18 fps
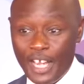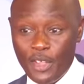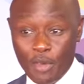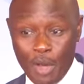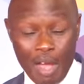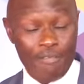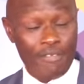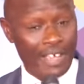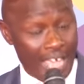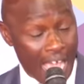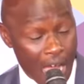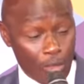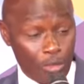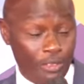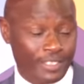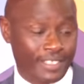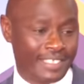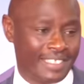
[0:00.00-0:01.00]
and you have a
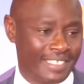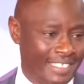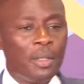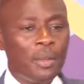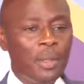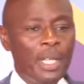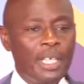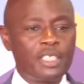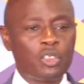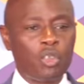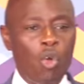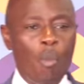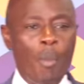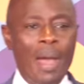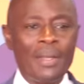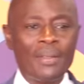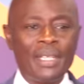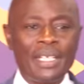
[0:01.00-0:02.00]
house. This
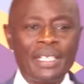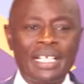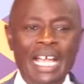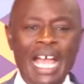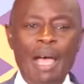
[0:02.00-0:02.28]
woman that